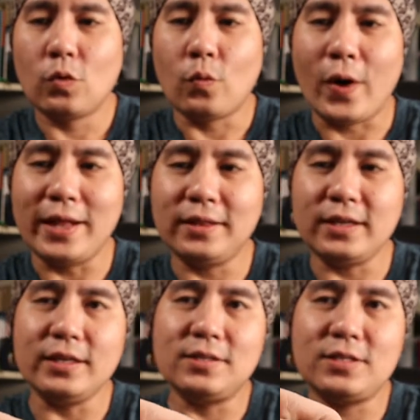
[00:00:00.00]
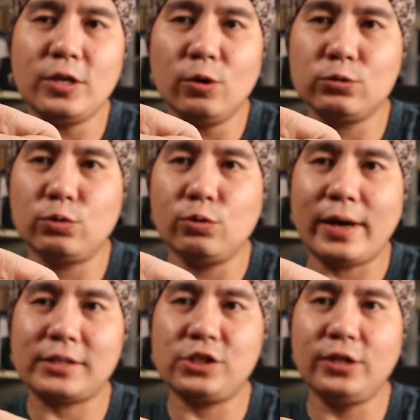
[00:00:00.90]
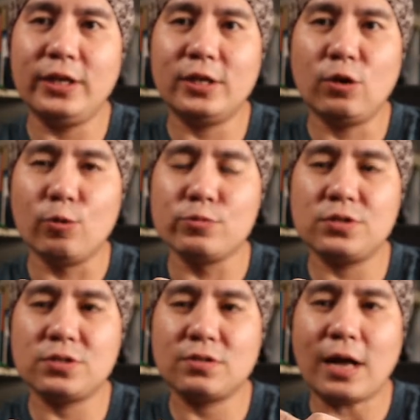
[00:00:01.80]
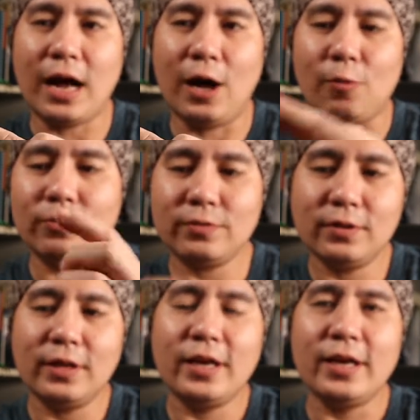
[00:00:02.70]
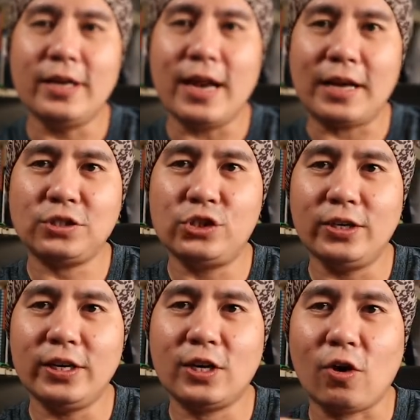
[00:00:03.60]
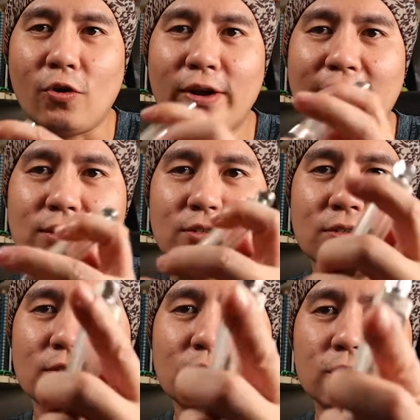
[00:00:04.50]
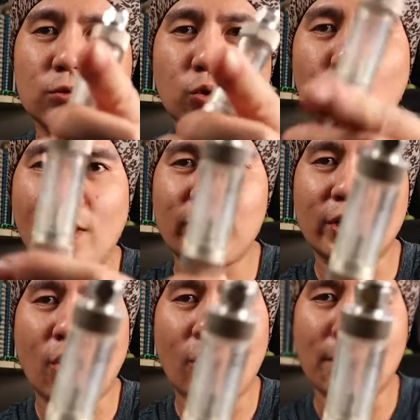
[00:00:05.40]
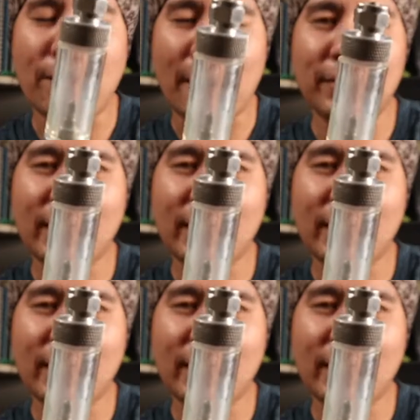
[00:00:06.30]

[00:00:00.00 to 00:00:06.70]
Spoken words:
When the CO2 actually goes out, it actually connects to what we call a bubble